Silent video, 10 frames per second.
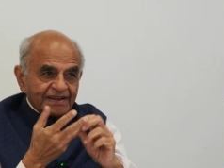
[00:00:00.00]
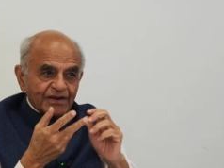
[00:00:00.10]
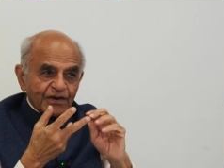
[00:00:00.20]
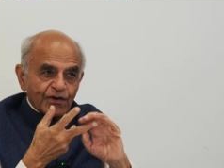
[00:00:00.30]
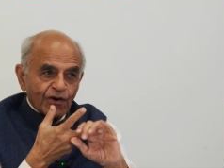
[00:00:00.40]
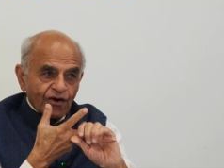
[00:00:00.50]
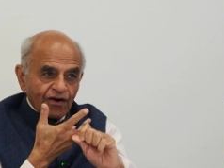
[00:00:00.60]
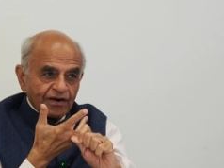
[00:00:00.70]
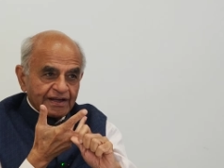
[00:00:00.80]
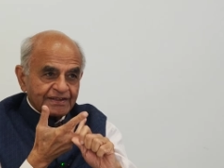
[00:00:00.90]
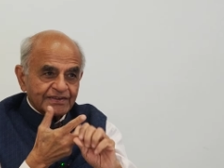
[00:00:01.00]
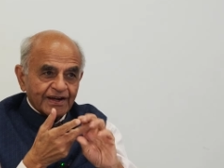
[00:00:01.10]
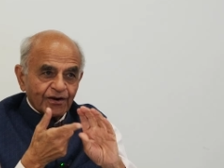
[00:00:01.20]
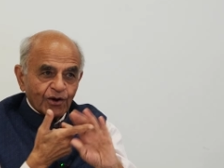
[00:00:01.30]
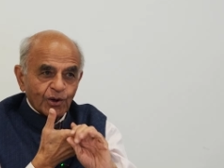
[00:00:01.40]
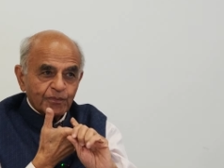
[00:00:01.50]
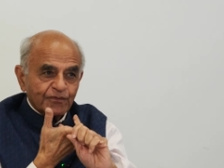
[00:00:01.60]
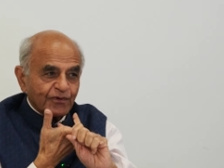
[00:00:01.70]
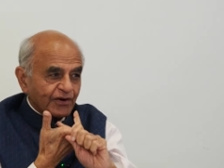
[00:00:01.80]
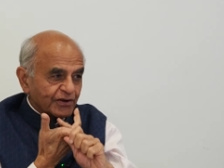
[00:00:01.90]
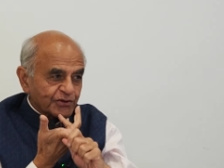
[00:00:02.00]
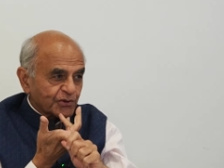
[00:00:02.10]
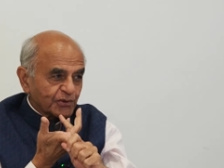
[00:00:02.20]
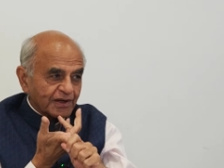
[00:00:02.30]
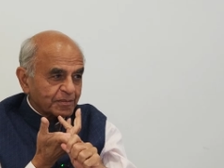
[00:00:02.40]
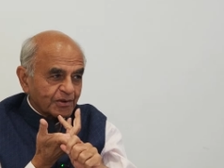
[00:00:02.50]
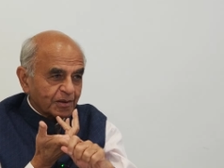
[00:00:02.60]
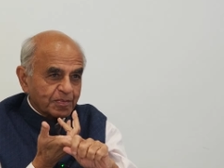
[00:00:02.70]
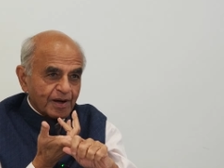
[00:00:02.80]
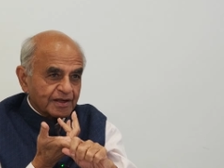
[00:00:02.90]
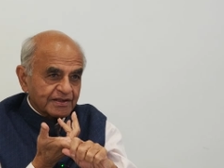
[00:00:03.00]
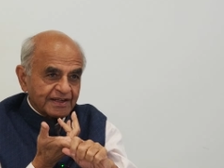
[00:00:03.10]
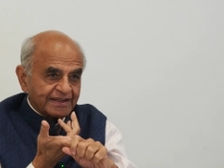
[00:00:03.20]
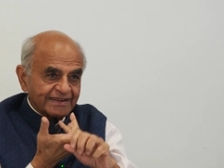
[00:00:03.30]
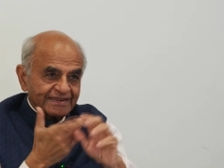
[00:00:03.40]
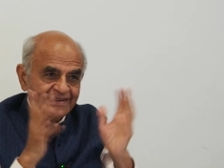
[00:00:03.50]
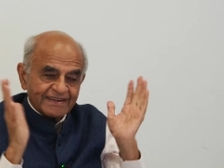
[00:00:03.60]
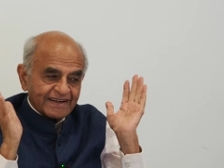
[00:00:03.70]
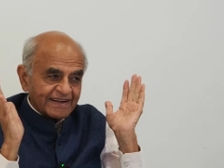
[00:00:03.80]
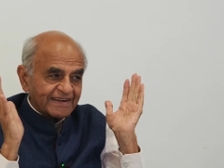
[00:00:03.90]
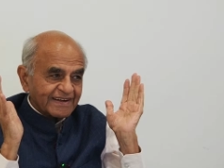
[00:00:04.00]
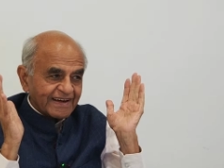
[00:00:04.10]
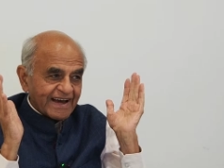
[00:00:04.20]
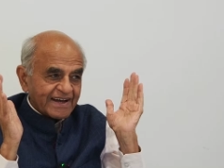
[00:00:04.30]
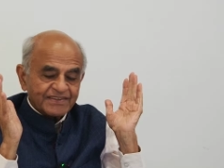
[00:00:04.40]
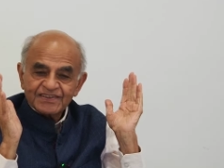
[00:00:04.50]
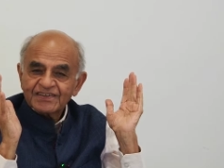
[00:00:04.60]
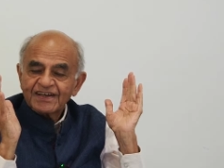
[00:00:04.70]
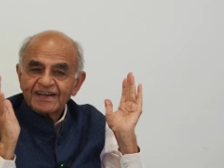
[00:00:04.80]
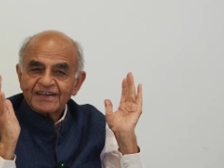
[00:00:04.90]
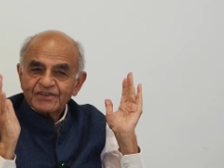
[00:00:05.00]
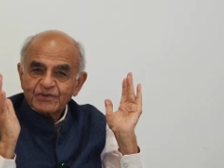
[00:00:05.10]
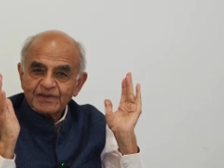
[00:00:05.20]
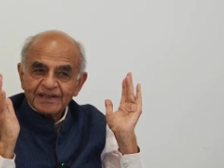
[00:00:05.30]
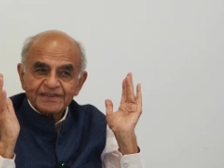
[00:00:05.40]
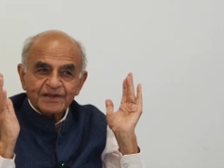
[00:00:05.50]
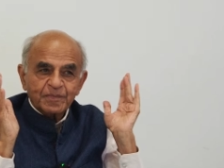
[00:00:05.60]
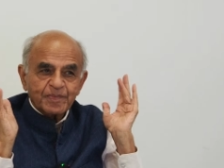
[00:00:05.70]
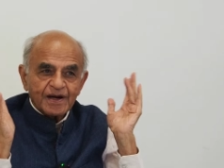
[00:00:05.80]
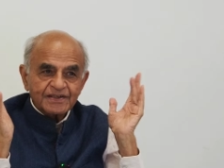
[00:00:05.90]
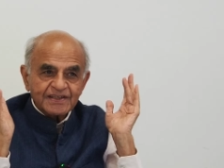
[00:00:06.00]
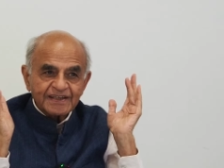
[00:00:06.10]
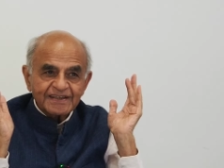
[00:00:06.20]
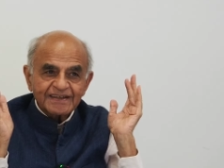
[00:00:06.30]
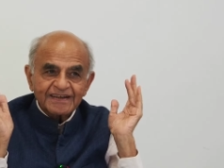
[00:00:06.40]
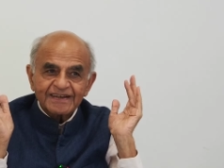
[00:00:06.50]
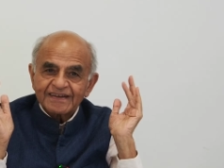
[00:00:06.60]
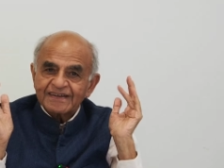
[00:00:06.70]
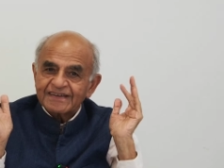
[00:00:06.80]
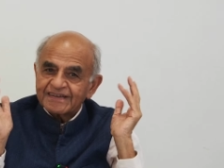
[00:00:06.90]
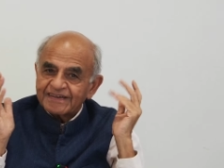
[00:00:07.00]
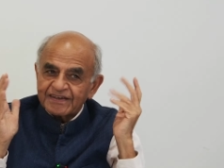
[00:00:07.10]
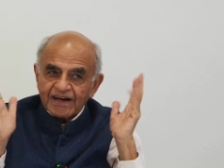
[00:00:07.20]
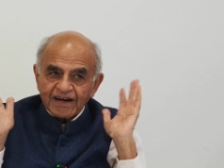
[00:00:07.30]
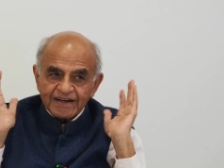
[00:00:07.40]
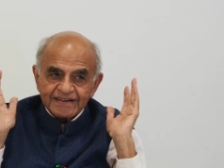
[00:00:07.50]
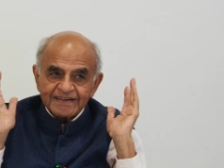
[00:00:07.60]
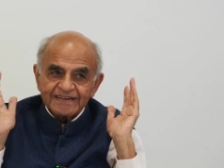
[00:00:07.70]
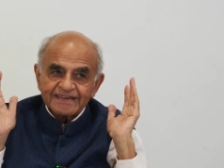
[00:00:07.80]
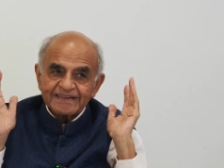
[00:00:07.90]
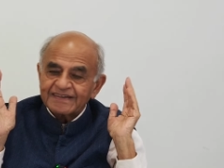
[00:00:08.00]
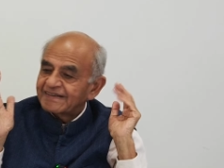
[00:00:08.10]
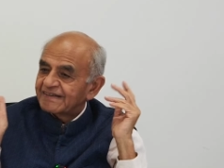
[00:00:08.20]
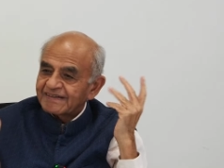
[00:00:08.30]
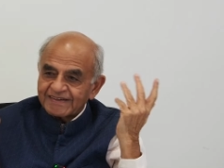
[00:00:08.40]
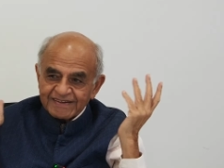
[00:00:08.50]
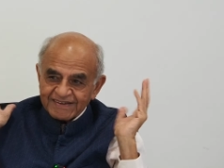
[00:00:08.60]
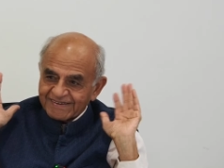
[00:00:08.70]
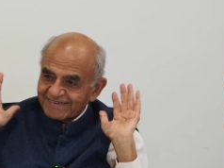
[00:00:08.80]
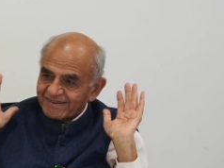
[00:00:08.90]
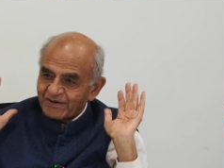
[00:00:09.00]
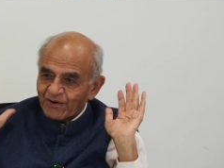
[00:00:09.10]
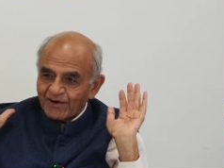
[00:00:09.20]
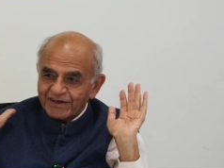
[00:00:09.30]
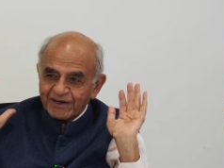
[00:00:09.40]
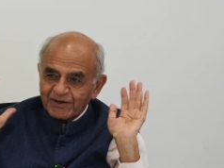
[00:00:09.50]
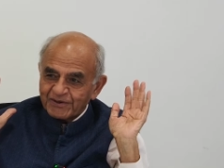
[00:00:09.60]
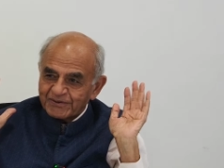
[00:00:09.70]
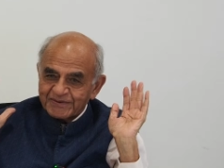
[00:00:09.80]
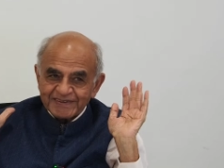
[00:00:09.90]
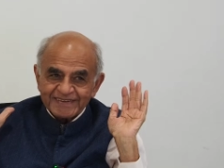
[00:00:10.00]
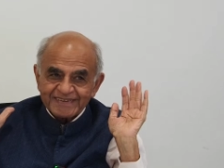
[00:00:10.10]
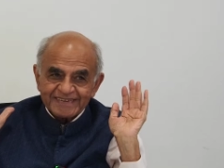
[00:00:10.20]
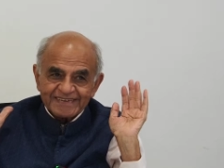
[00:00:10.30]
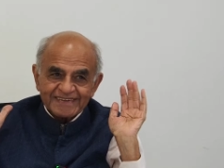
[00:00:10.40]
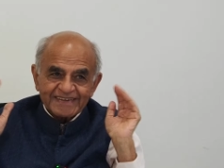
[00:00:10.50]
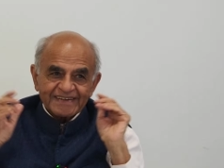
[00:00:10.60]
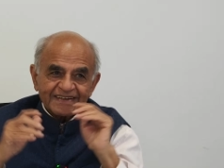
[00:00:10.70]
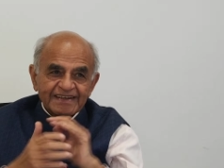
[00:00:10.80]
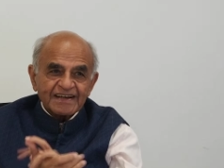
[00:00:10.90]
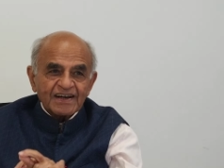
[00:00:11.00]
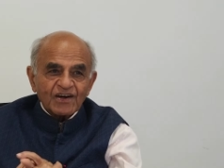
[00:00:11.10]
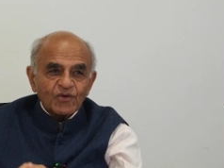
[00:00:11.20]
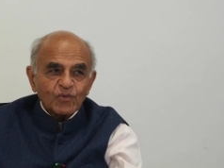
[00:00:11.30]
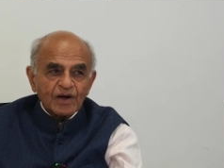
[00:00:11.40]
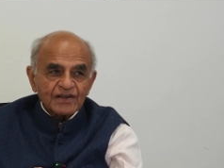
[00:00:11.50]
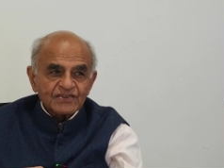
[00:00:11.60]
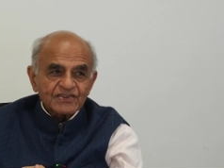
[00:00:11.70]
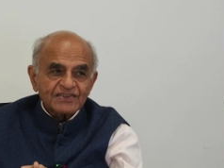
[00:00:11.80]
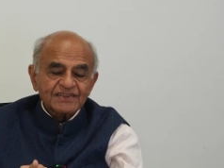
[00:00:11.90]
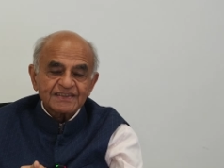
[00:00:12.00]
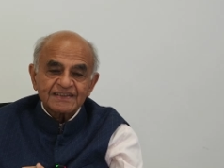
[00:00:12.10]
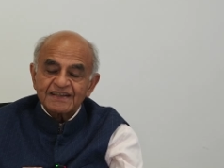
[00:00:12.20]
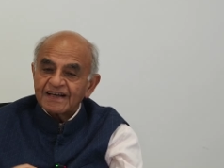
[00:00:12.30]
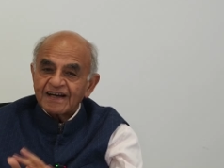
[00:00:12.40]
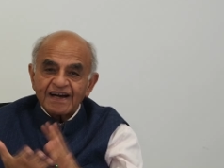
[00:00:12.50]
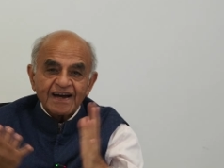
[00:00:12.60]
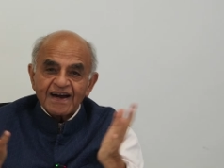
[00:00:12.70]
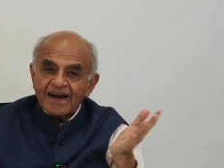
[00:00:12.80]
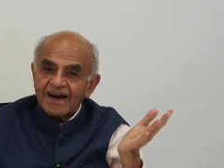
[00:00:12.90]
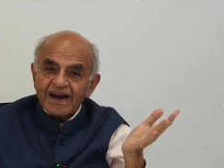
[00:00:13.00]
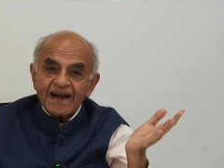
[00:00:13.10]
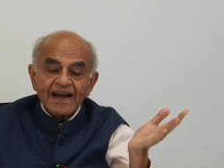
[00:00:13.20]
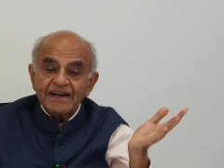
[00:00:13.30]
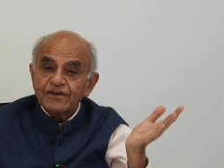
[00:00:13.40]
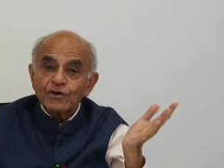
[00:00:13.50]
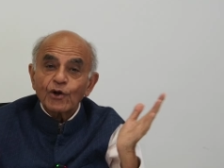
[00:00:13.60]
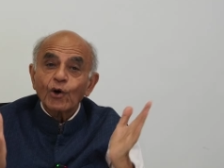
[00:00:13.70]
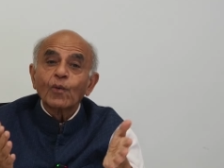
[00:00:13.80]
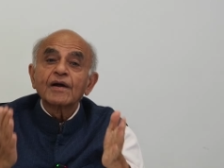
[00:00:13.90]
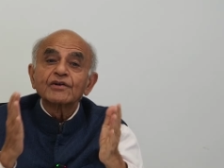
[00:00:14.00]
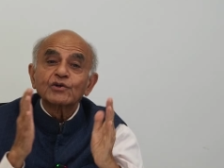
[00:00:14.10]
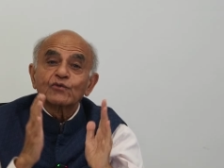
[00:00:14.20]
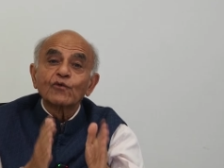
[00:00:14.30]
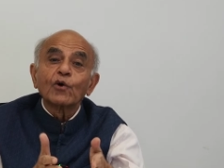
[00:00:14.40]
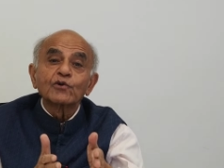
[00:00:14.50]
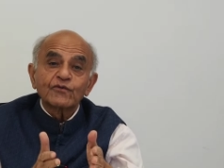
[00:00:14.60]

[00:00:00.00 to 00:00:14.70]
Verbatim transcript: nor is there hope for a true liberal party Alas, Swatantra Party died long ago. Worse, I had no one to vote